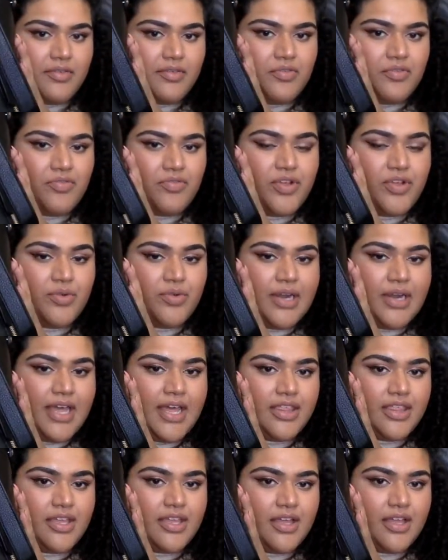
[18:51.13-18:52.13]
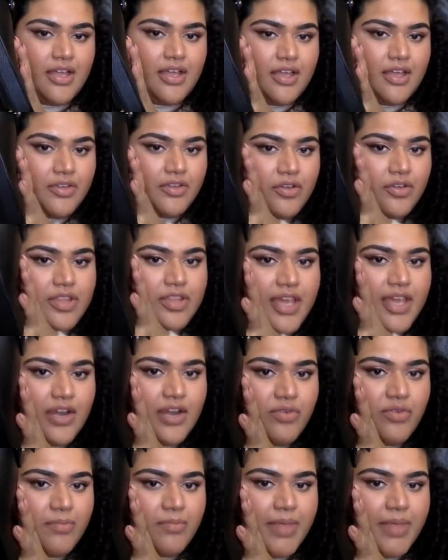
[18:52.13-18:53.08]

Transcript: Real leather, got the Henri